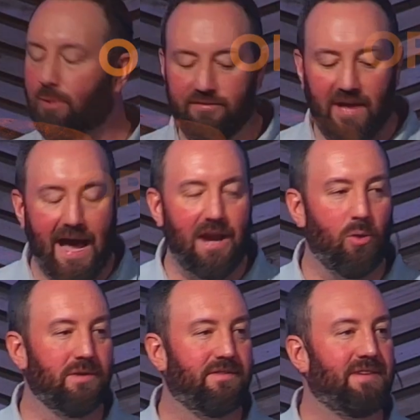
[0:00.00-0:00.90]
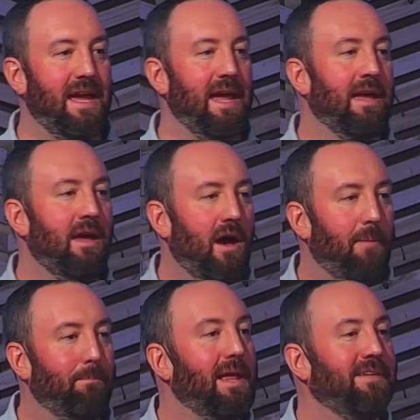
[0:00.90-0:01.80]
the presider would say
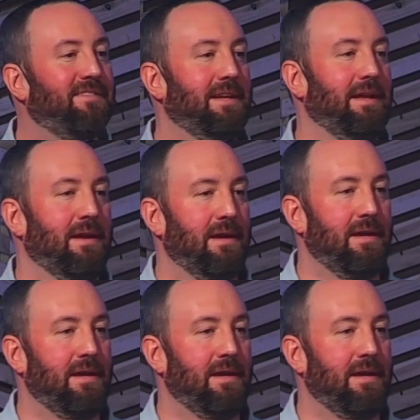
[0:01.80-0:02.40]
a blessing,